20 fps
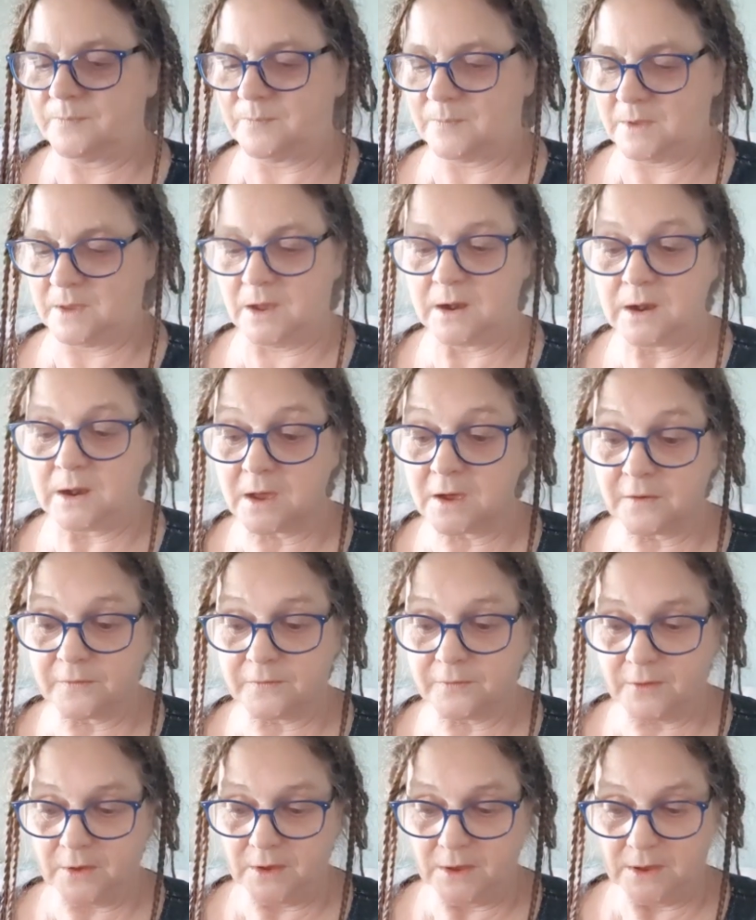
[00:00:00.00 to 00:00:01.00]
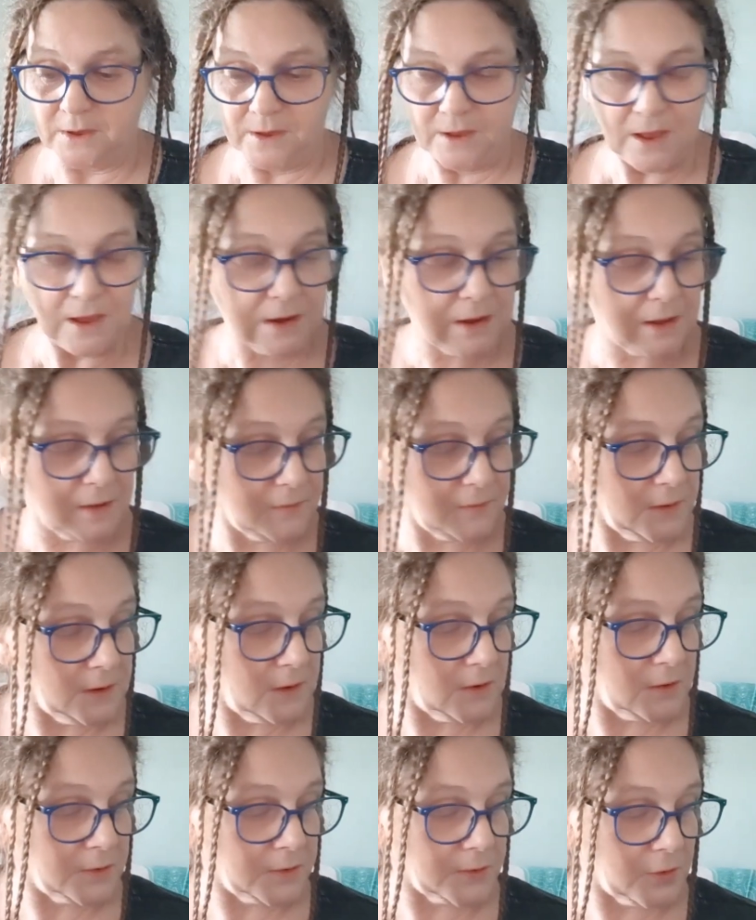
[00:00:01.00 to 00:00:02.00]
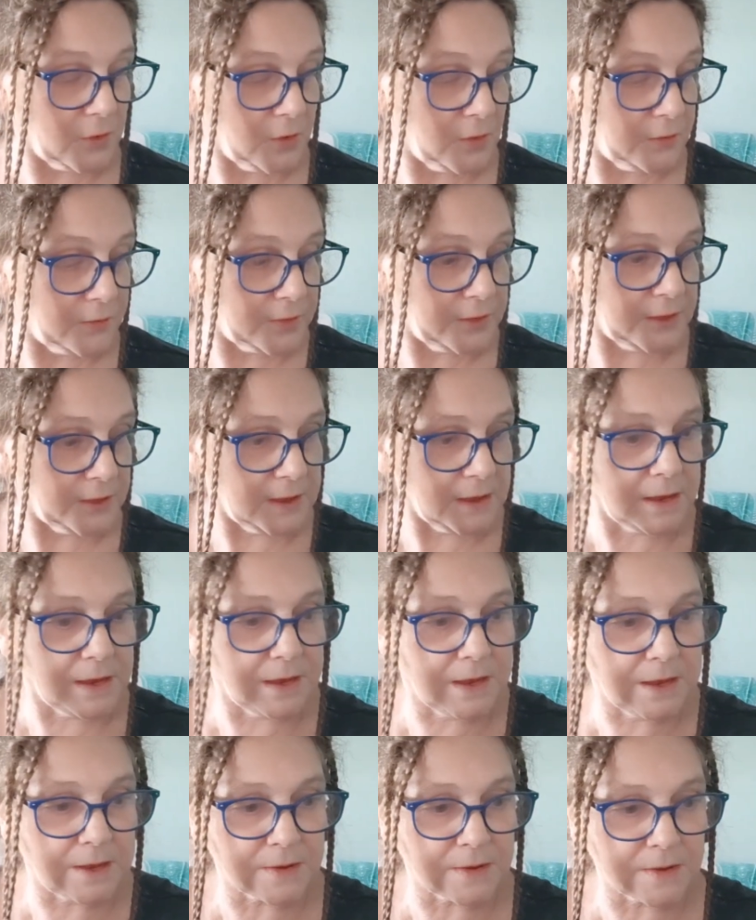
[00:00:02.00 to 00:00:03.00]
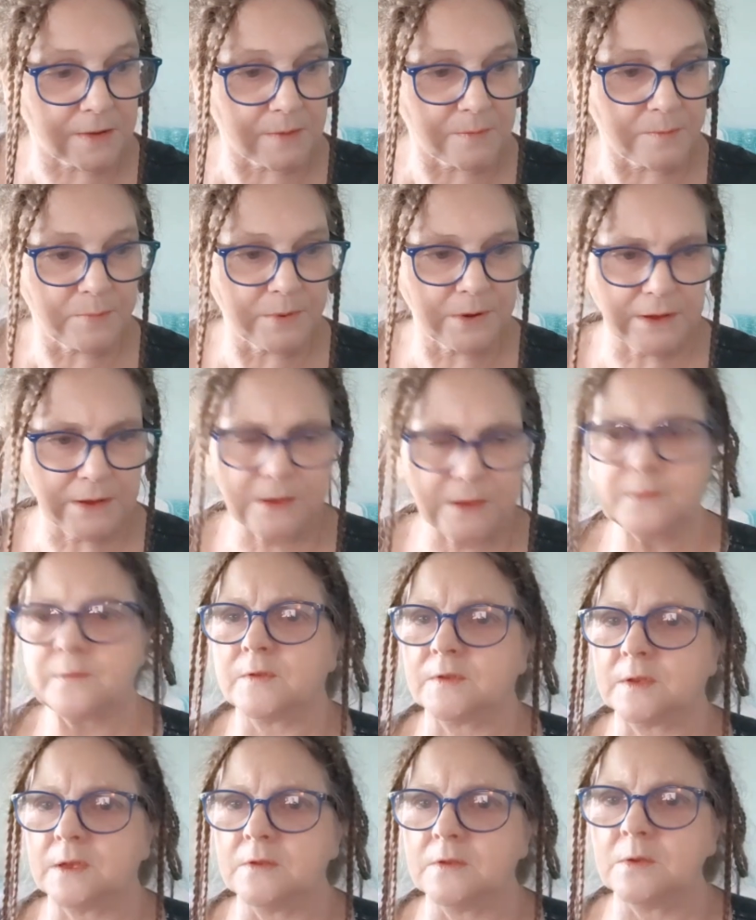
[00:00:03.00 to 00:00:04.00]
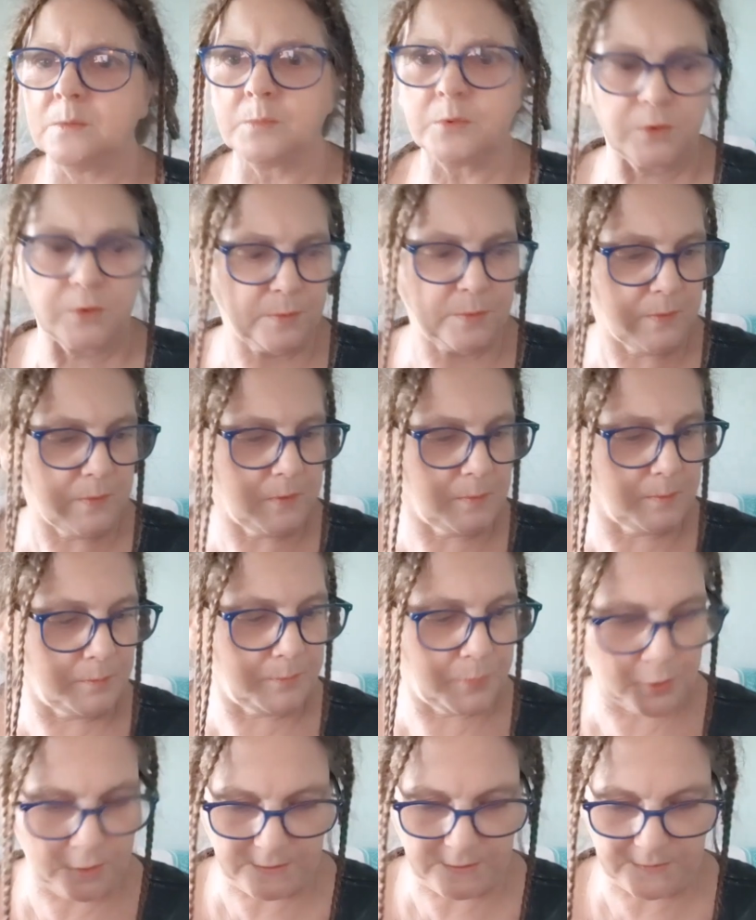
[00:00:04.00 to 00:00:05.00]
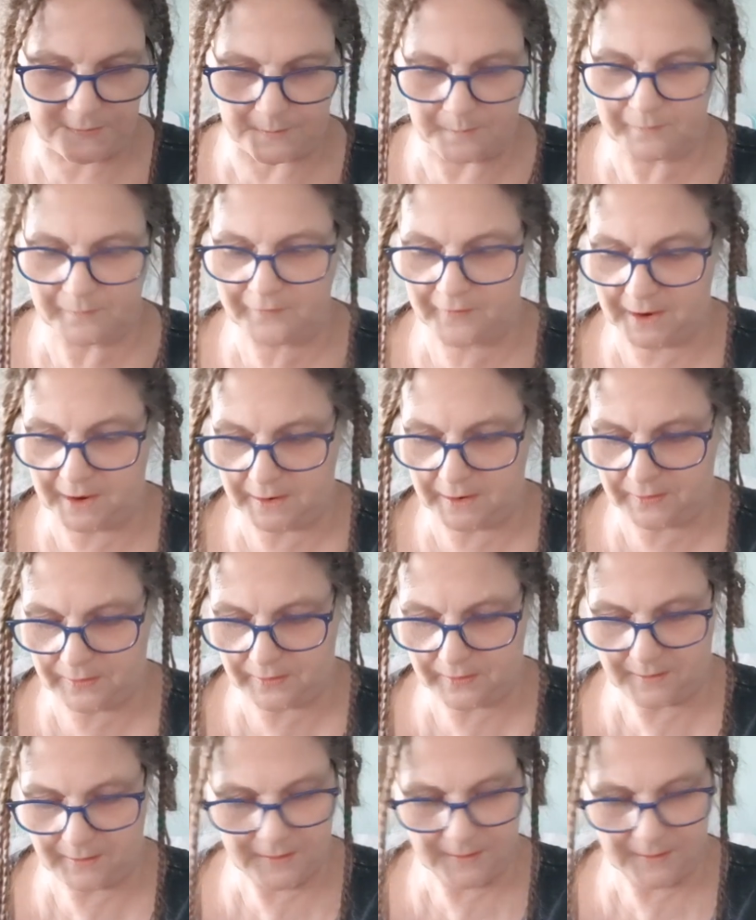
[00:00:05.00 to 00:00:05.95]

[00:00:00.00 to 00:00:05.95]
I love, I love a lot of the beliefs in the Buddha, Buddhism faith.